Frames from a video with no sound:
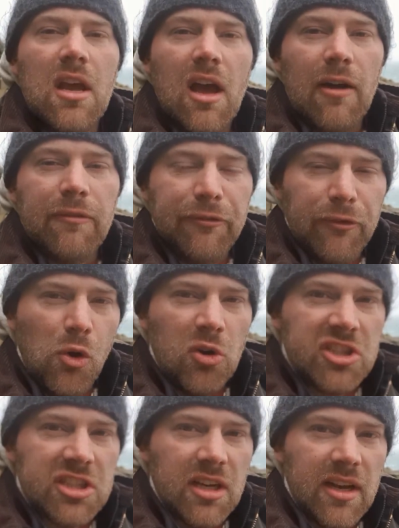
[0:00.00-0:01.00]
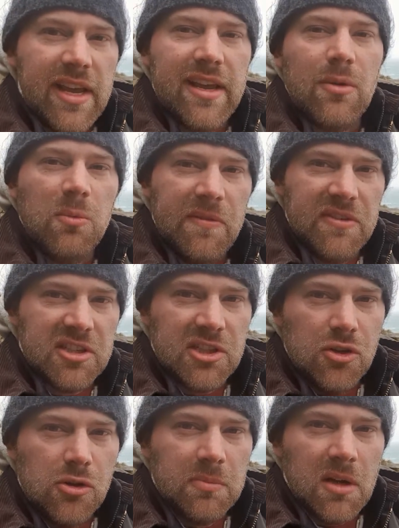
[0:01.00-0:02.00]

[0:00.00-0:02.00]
Unfortunately, with the storm